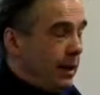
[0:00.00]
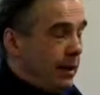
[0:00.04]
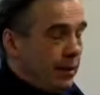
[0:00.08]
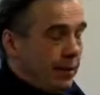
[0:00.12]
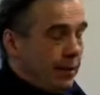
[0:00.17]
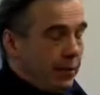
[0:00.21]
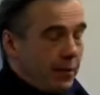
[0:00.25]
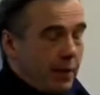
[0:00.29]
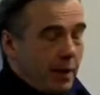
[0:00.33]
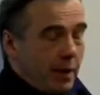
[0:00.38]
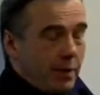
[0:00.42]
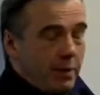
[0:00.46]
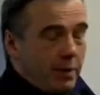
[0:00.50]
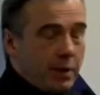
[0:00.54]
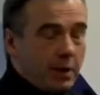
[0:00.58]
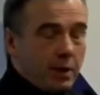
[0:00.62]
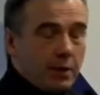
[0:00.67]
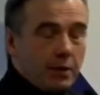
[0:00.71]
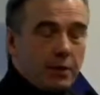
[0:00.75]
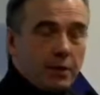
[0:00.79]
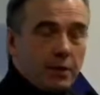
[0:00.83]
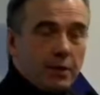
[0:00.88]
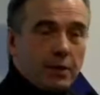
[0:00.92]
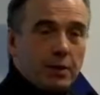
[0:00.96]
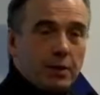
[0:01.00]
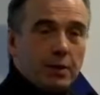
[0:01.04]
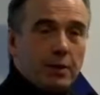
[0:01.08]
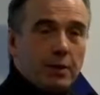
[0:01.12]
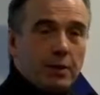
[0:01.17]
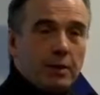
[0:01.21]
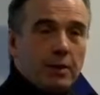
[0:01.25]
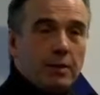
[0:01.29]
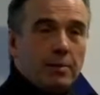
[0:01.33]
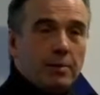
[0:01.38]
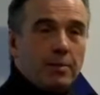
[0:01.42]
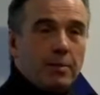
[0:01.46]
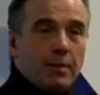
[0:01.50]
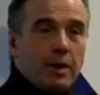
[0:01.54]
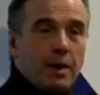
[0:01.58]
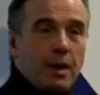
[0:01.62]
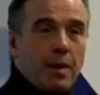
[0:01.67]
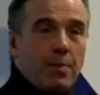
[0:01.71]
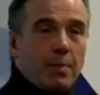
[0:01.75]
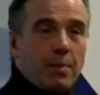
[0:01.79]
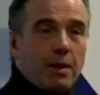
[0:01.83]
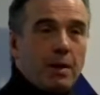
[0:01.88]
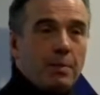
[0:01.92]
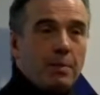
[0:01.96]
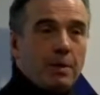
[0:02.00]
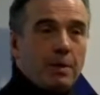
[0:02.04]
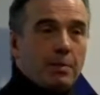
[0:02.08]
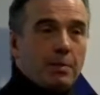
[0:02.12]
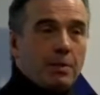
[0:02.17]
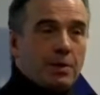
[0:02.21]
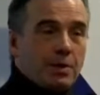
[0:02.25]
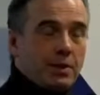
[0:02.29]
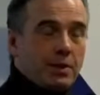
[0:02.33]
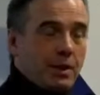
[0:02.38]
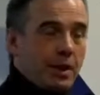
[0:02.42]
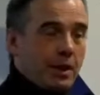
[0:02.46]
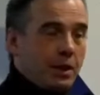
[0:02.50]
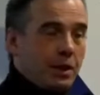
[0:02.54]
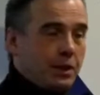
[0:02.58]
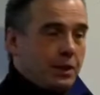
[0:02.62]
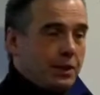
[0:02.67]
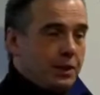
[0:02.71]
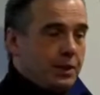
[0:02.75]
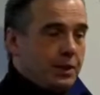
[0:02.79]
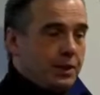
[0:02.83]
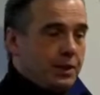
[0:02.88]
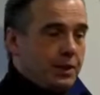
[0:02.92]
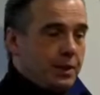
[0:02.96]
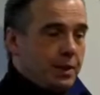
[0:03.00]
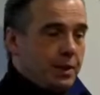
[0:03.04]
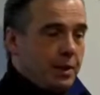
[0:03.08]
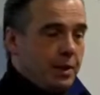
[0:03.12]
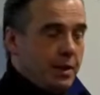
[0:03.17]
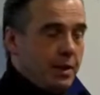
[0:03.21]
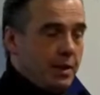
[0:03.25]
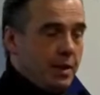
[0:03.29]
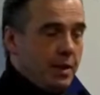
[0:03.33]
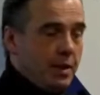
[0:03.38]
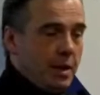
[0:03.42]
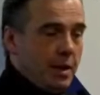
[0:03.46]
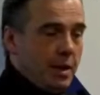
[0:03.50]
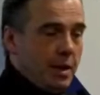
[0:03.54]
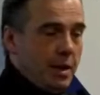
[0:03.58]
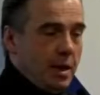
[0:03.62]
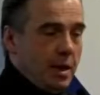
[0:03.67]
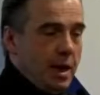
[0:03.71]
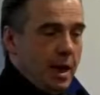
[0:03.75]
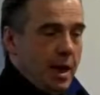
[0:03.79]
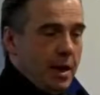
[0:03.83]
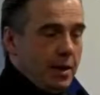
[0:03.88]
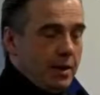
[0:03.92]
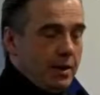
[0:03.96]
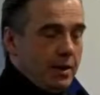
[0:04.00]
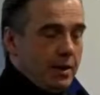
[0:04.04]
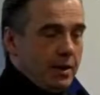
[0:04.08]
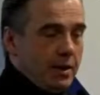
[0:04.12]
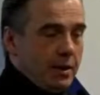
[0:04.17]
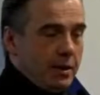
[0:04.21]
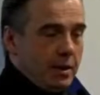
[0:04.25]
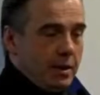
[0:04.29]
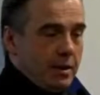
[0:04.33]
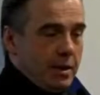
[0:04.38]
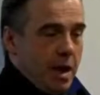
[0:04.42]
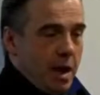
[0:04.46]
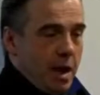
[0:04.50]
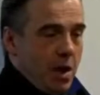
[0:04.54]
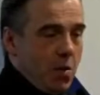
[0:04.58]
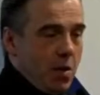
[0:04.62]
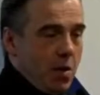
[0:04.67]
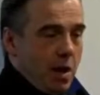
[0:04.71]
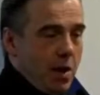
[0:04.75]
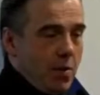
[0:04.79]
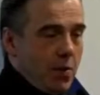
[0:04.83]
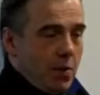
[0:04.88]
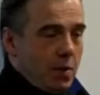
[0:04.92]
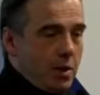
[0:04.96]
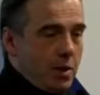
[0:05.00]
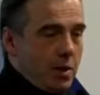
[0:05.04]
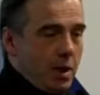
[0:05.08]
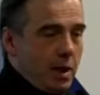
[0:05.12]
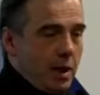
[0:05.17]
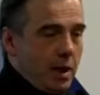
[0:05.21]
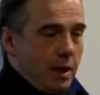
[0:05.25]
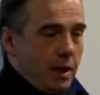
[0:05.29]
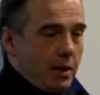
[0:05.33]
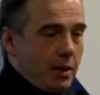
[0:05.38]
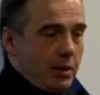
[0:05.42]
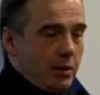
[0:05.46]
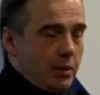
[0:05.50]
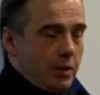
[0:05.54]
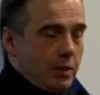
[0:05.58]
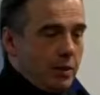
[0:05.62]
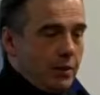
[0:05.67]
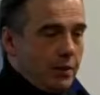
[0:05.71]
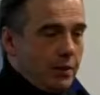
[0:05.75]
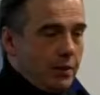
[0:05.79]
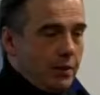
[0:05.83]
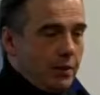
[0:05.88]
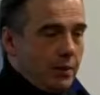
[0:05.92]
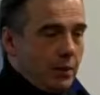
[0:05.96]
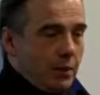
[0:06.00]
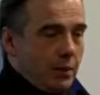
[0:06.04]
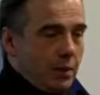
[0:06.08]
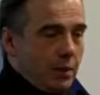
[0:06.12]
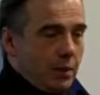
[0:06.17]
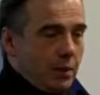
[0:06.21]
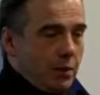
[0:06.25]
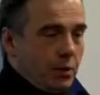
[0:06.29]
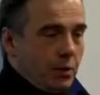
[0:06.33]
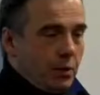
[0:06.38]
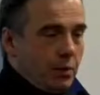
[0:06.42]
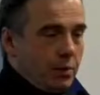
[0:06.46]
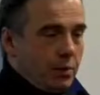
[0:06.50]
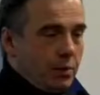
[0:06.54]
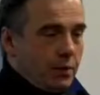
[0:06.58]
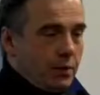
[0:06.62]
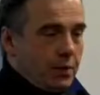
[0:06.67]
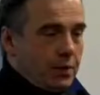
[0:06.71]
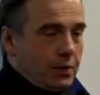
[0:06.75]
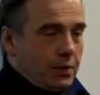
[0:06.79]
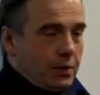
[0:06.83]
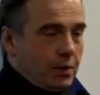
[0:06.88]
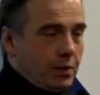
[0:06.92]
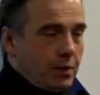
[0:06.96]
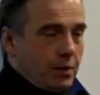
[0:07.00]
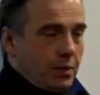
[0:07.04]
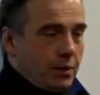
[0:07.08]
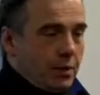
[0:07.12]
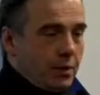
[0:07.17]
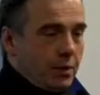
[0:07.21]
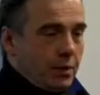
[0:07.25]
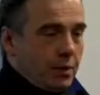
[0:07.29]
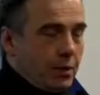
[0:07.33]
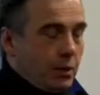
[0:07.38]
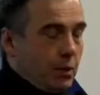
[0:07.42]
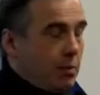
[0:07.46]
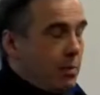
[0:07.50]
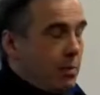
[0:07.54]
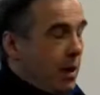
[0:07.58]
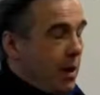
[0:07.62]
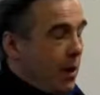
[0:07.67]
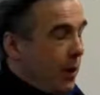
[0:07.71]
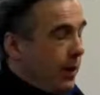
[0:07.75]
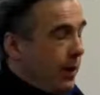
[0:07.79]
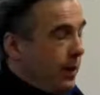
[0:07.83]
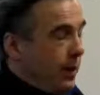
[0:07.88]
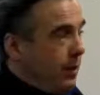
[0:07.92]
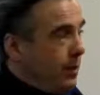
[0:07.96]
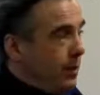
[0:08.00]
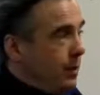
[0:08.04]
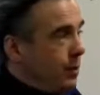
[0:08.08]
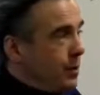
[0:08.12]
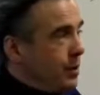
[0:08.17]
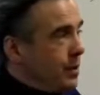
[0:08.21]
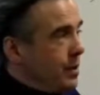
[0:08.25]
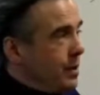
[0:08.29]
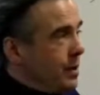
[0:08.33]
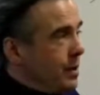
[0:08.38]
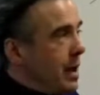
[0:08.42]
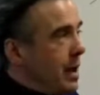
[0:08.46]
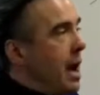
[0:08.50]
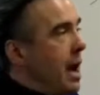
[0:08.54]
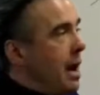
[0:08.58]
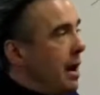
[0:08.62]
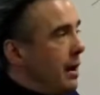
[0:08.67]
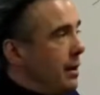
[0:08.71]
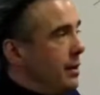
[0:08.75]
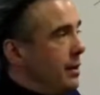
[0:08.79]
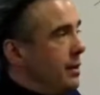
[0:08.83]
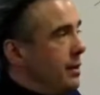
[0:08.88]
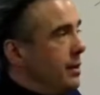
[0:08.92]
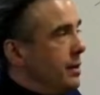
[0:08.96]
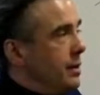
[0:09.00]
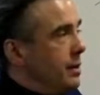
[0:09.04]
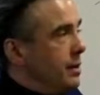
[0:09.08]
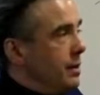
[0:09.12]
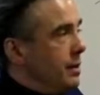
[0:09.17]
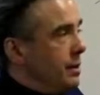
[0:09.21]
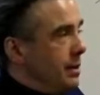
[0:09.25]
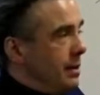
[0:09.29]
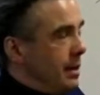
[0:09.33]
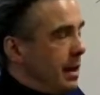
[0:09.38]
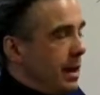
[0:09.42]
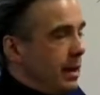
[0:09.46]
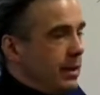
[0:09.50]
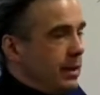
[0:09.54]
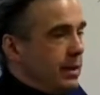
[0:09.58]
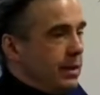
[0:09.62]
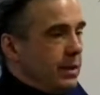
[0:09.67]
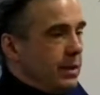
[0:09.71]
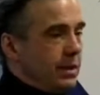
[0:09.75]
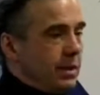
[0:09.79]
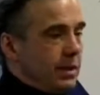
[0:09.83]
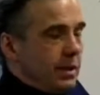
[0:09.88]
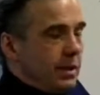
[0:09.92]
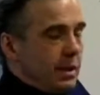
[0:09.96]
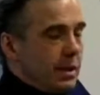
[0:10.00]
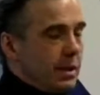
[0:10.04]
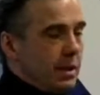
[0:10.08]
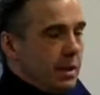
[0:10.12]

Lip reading: and in the framework of the upcoming presentations. And now I would like to give the floor to Professor Jon Marin to start that